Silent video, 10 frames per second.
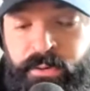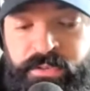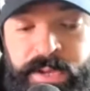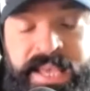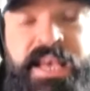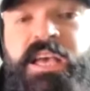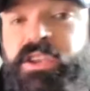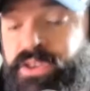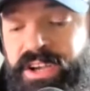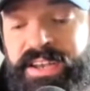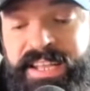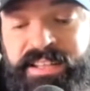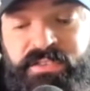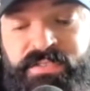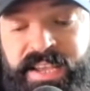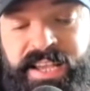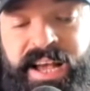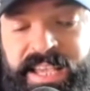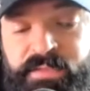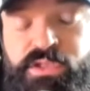hours a week you're going to get the stink
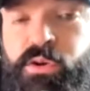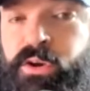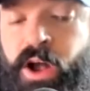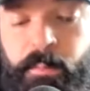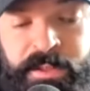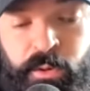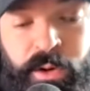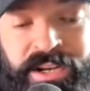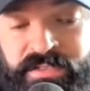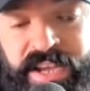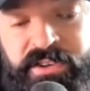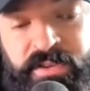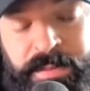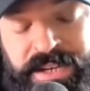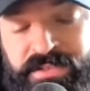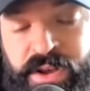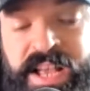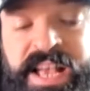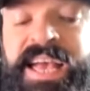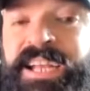eye even though you're helping the organization because the
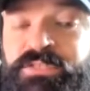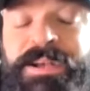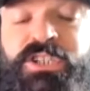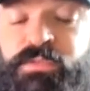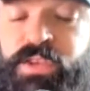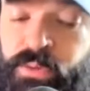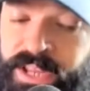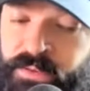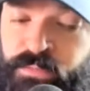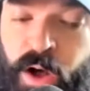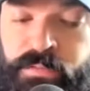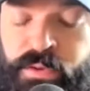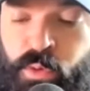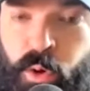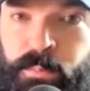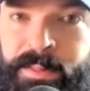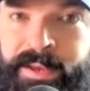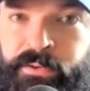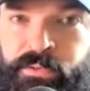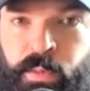especially if you don't involve the role
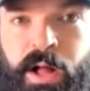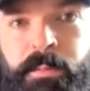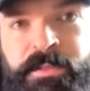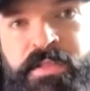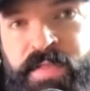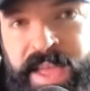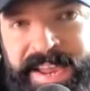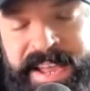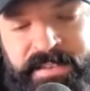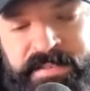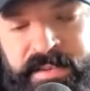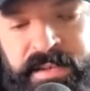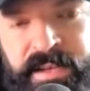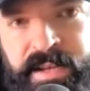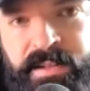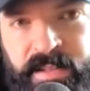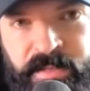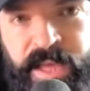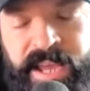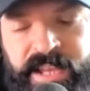players well but the thing is the
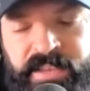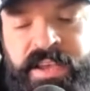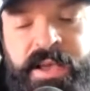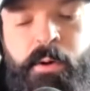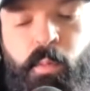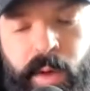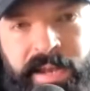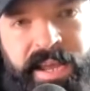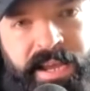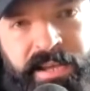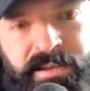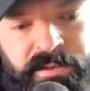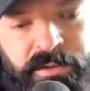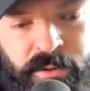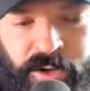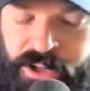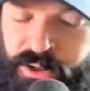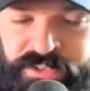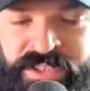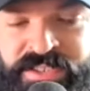thing is winning or
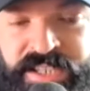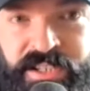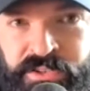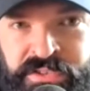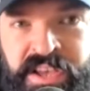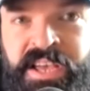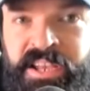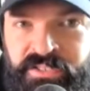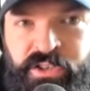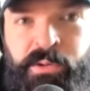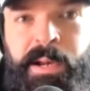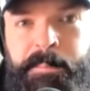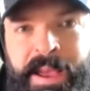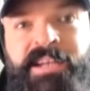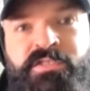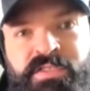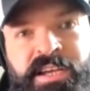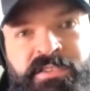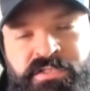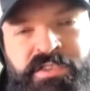closing deals is a great
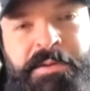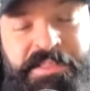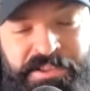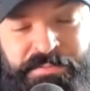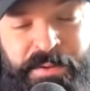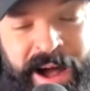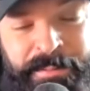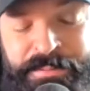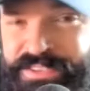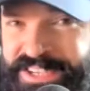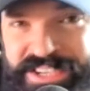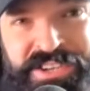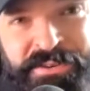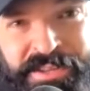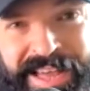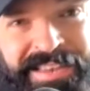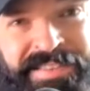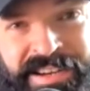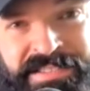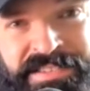panacea to some of these problems that can cure a lot of
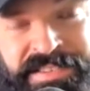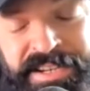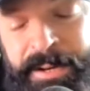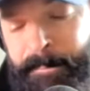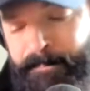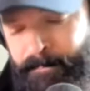toxicity.